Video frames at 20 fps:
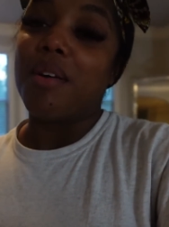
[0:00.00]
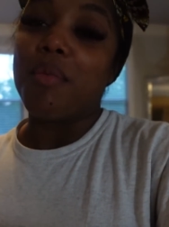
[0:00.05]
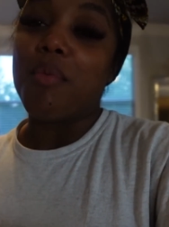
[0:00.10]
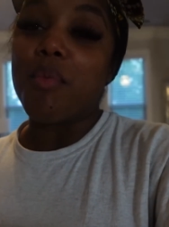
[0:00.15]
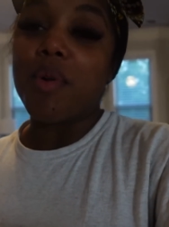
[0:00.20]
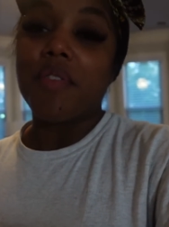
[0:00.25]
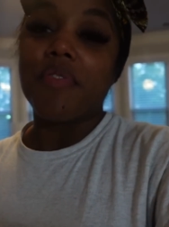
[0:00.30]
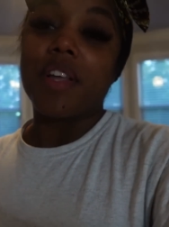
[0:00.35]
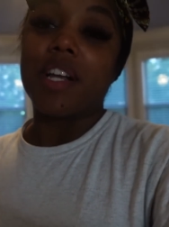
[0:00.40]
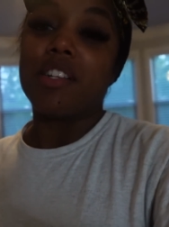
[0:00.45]

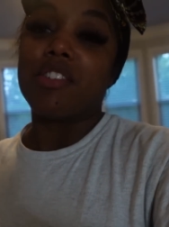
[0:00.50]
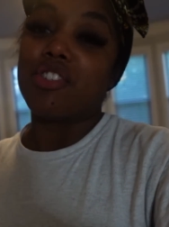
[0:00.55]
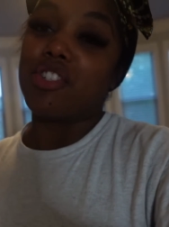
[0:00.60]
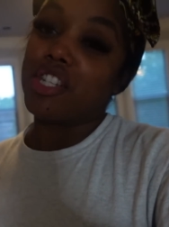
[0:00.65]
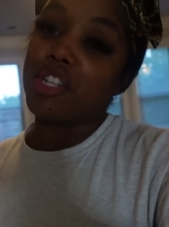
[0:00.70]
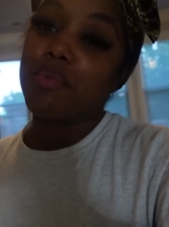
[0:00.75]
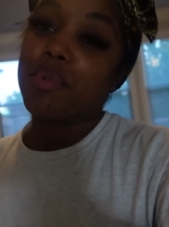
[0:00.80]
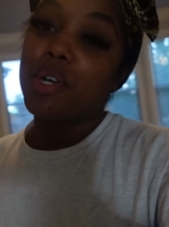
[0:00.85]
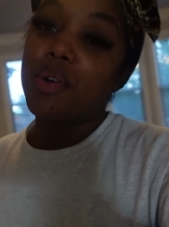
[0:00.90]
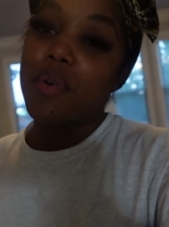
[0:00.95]
one that
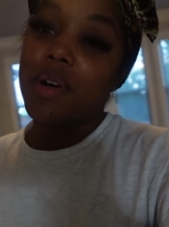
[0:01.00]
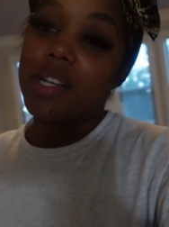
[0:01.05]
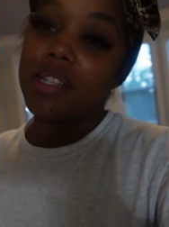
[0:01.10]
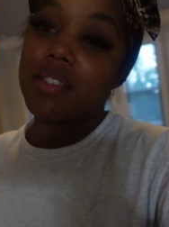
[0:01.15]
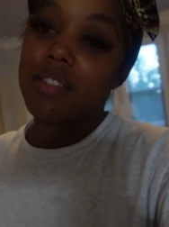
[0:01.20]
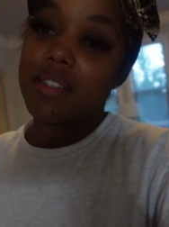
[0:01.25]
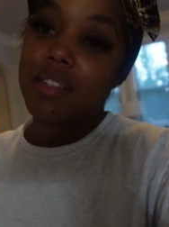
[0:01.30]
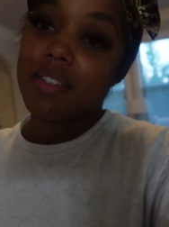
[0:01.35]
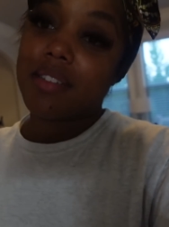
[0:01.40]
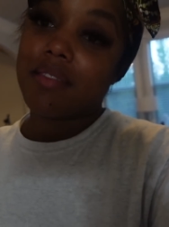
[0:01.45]
she
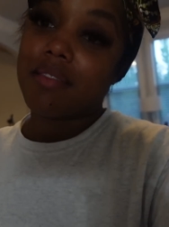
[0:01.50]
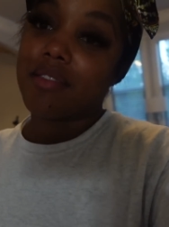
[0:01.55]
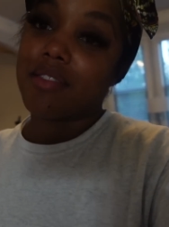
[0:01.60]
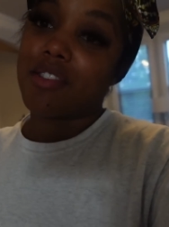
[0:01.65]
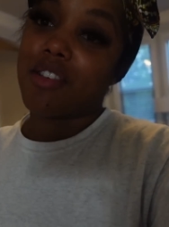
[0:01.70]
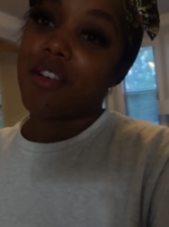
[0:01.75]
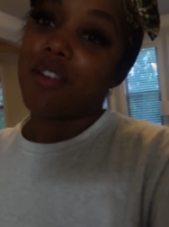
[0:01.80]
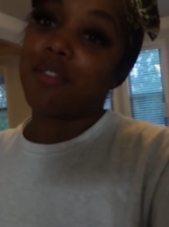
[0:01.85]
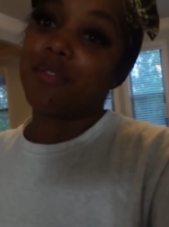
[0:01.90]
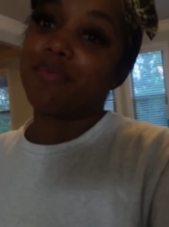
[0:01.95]
requested.
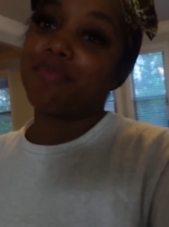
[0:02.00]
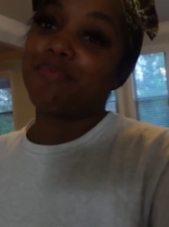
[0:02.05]
So